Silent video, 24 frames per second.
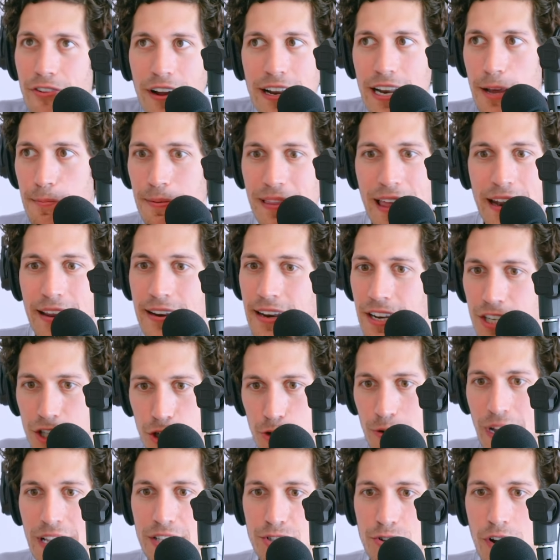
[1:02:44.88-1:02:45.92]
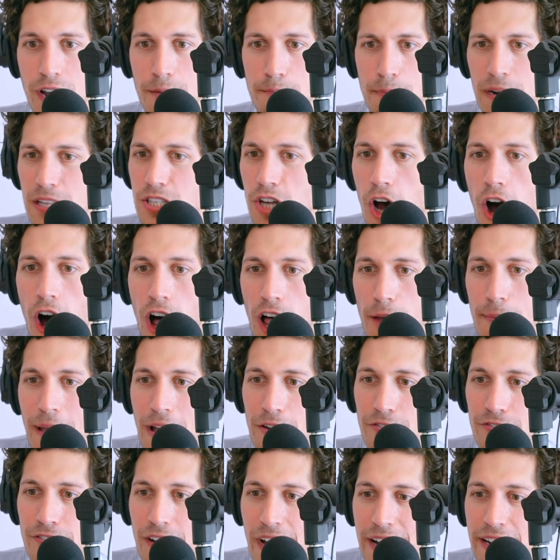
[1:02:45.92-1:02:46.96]
end up at that initial restaurant, but it's all about
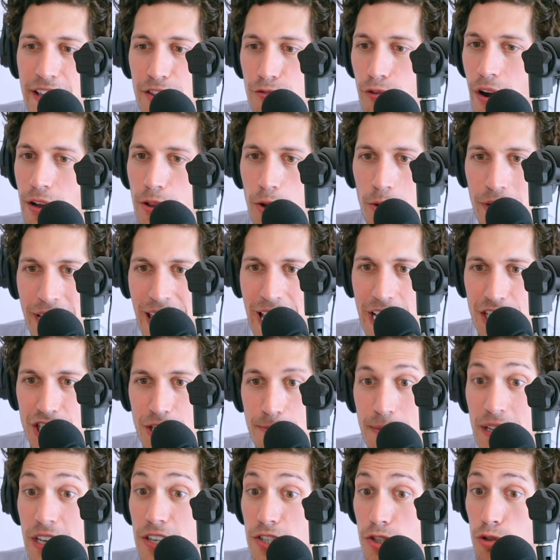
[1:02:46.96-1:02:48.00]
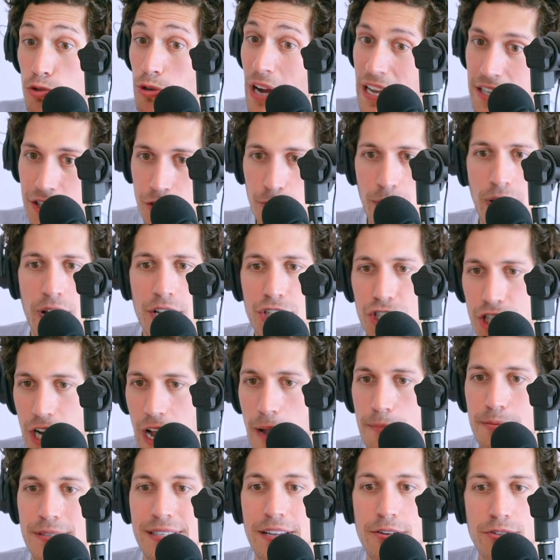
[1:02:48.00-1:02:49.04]
finding the right location because restaurant
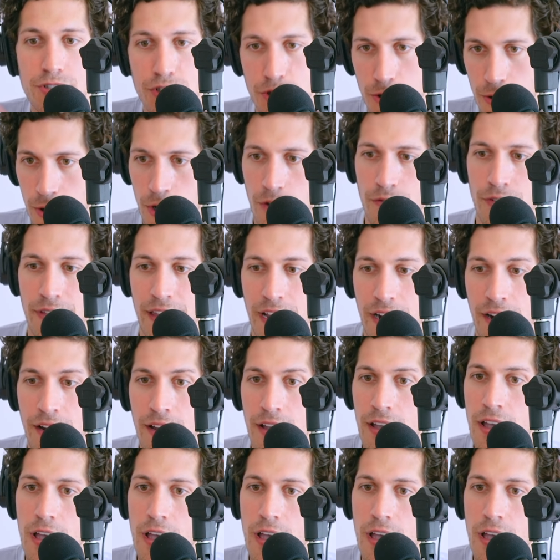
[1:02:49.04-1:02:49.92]
shops, there's turnover there.